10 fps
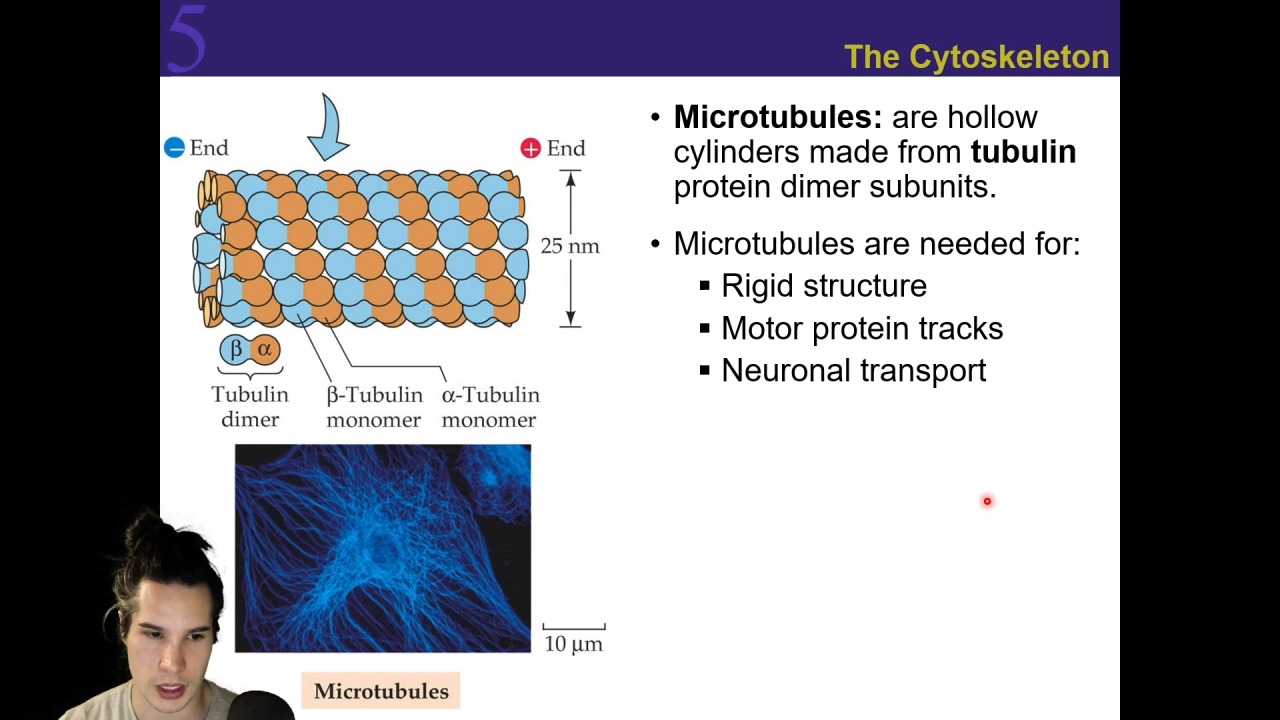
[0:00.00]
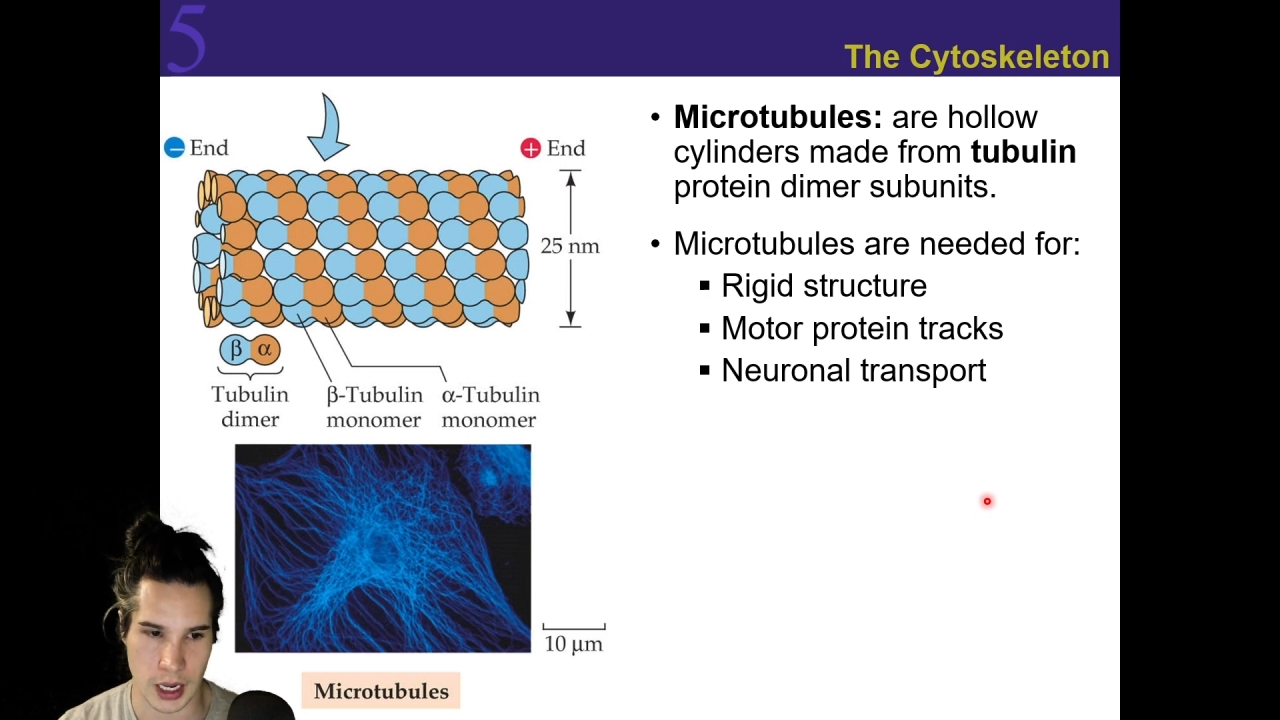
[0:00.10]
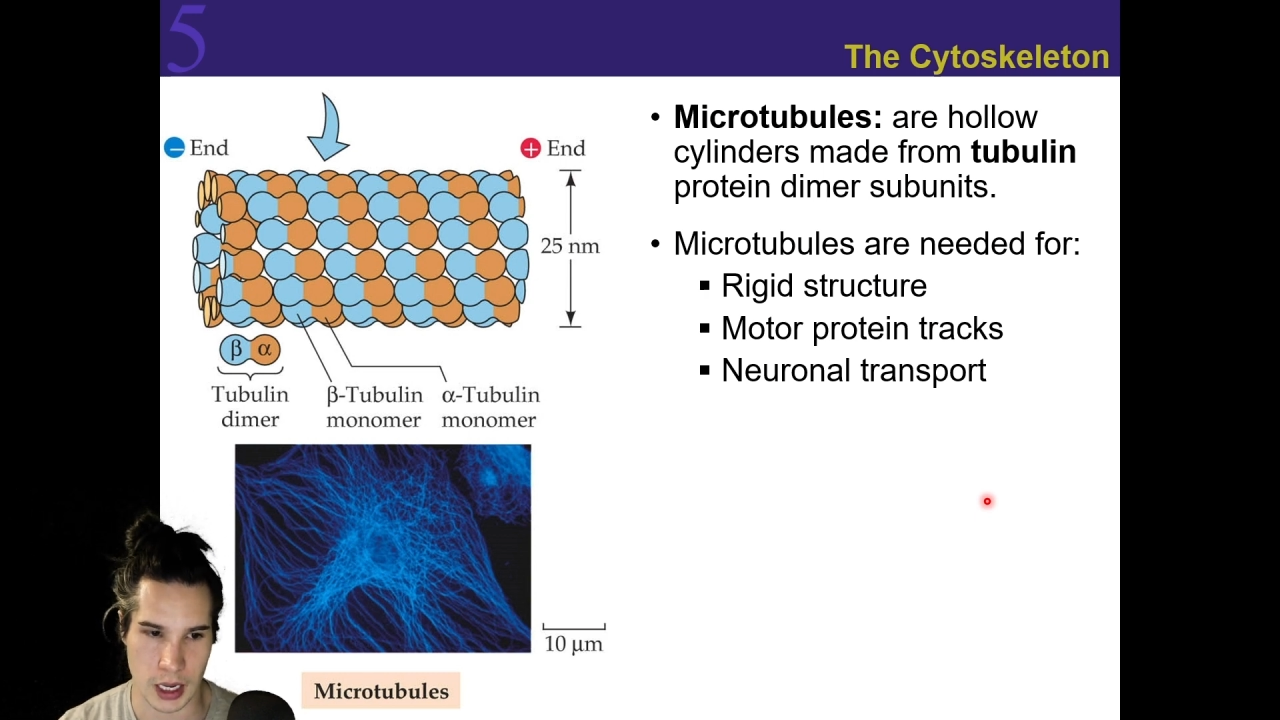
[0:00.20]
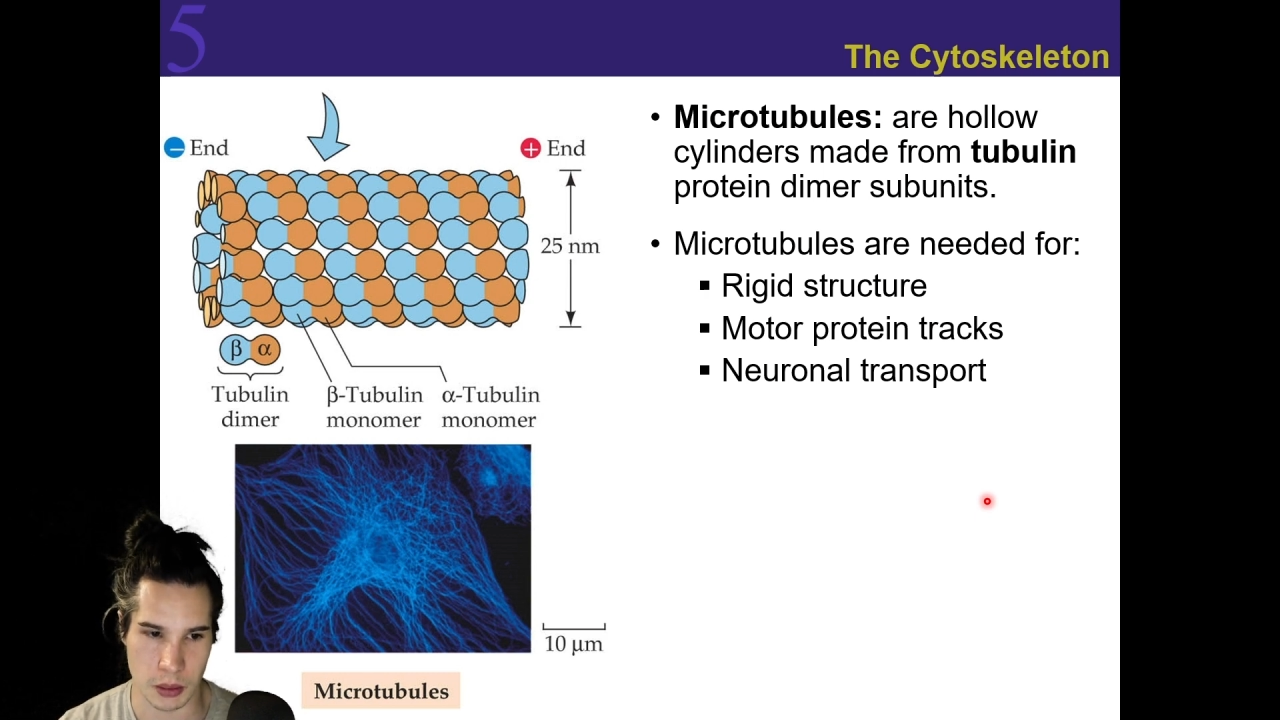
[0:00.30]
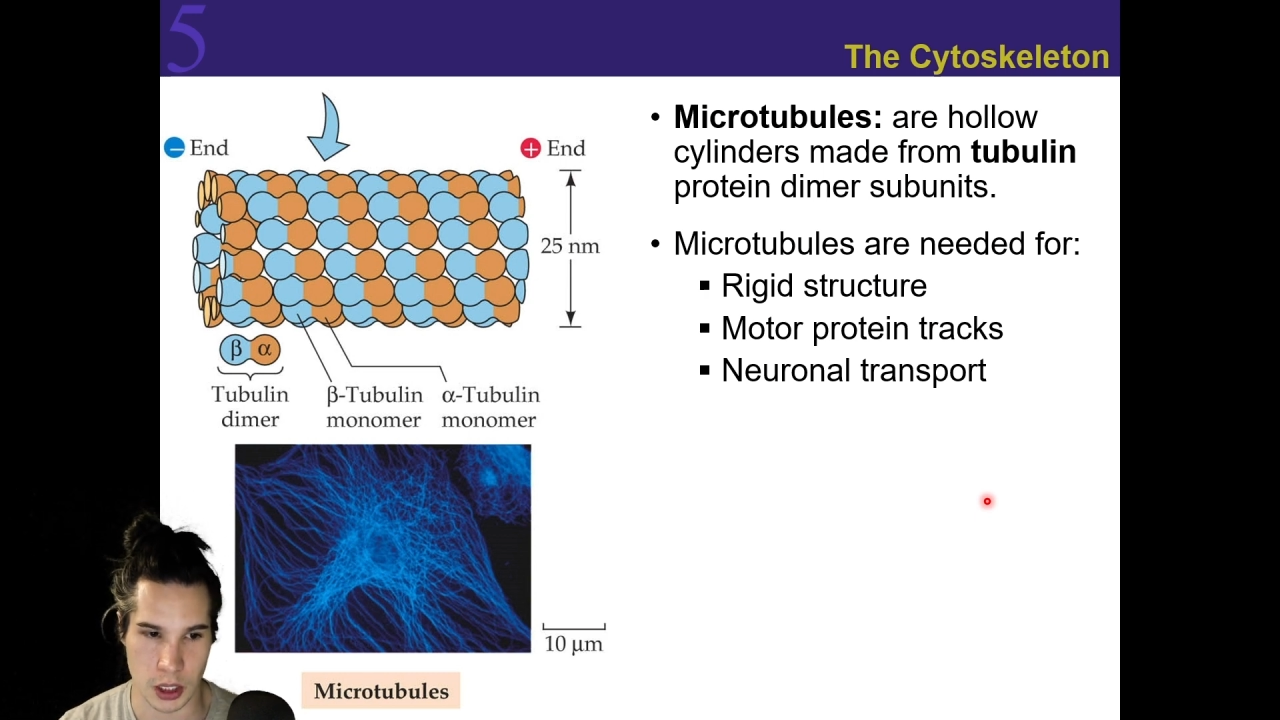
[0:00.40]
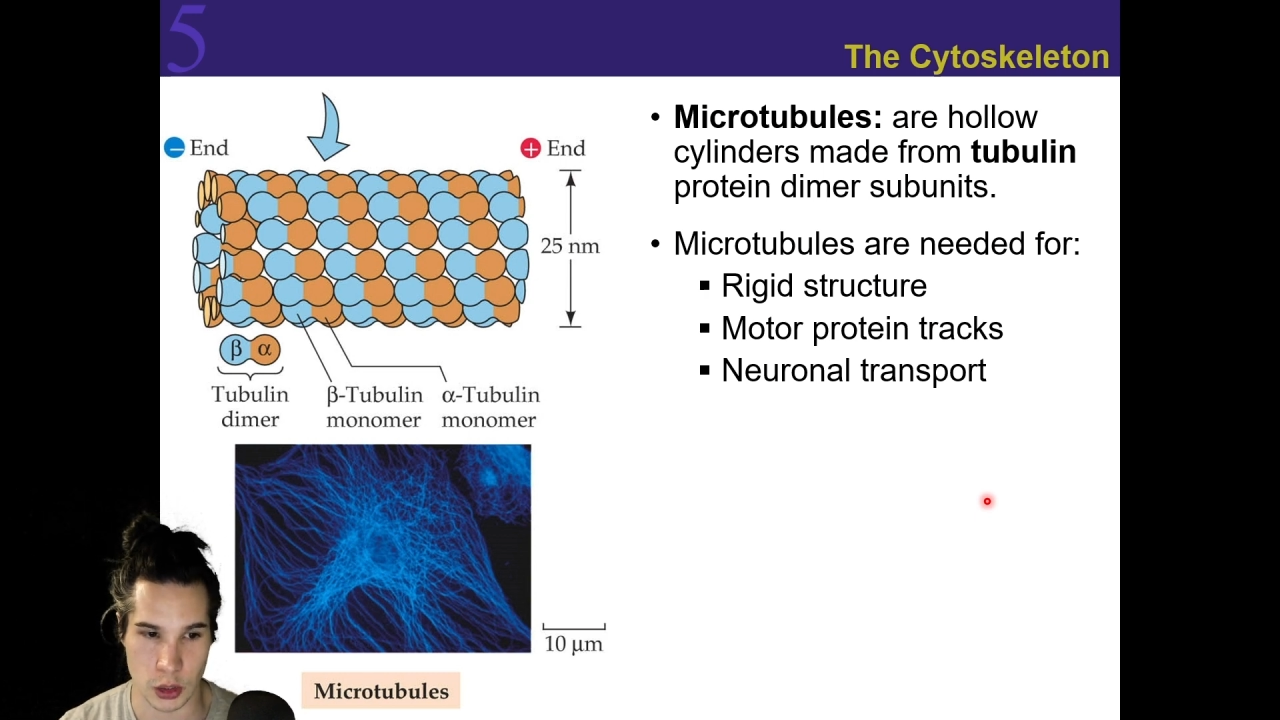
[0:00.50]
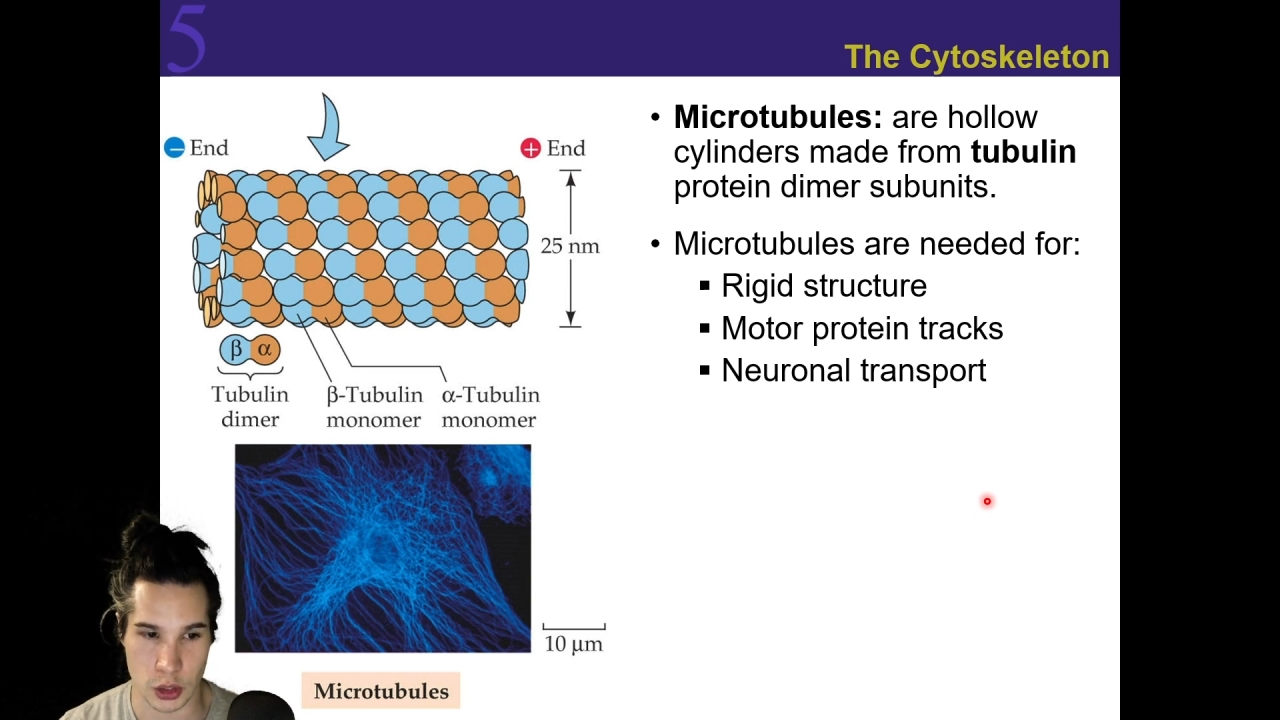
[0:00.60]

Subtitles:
Di meaning